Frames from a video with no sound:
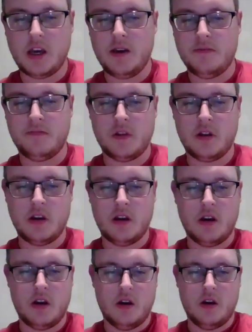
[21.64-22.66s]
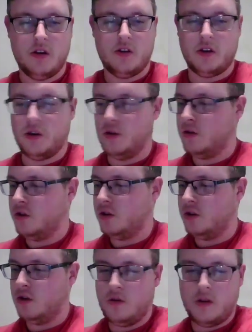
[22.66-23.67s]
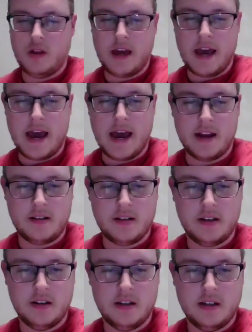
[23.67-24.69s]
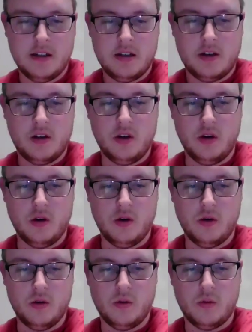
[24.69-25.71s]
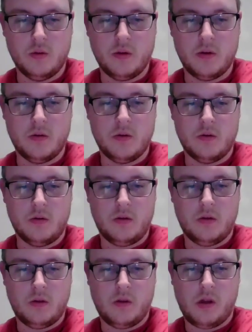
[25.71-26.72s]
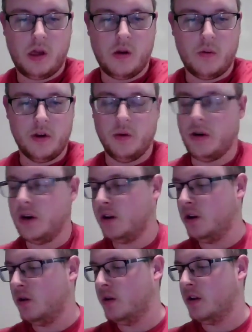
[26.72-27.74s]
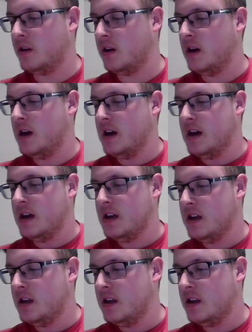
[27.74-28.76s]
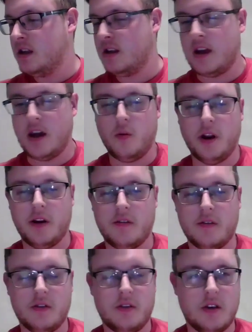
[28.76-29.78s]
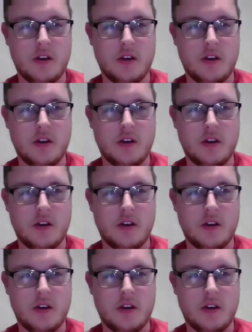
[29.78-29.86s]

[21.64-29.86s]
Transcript: Okay. So to do that, you you want to do is set whatever